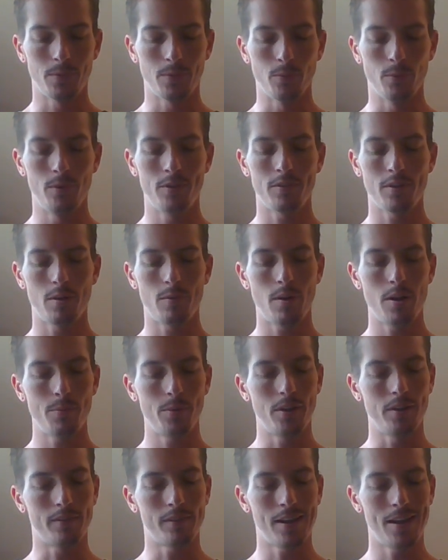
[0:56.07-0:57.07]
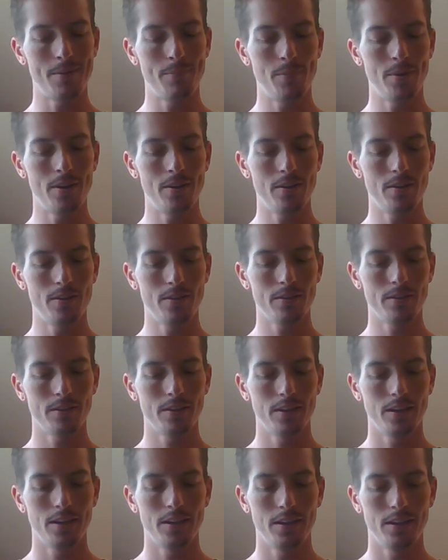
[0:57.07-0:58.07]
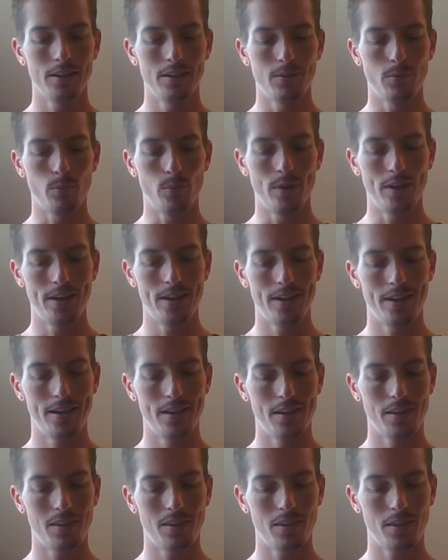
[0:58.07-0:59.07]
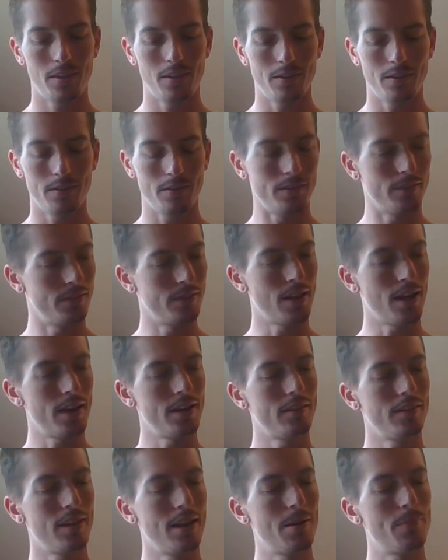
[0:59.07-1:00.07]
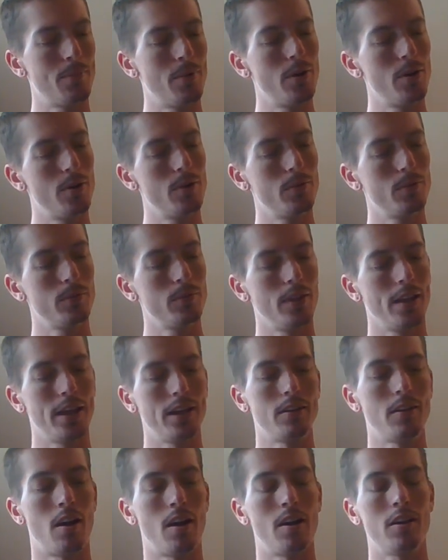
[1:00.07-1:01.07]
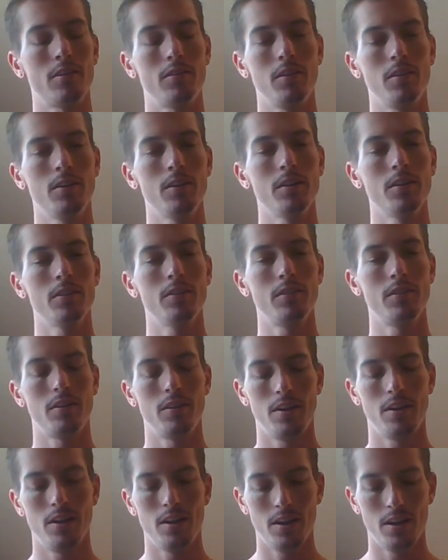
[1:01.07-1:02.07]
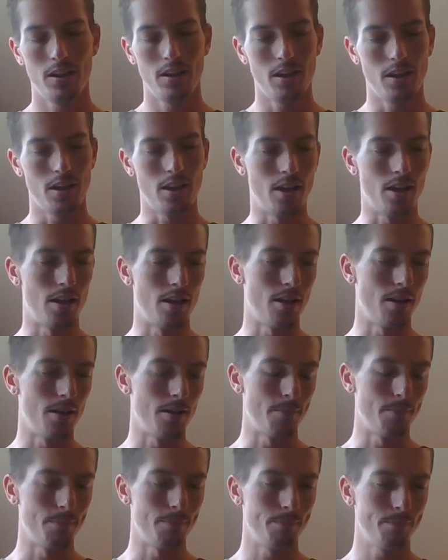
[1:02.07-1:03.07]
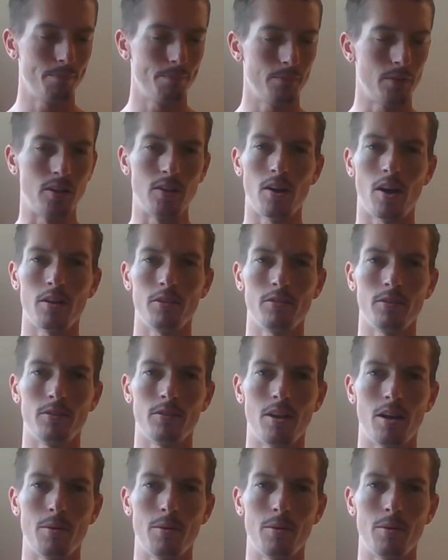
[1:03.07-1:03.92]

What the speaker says: reason I went with a 10 mil with nice ammo like nozzlers, the nozzler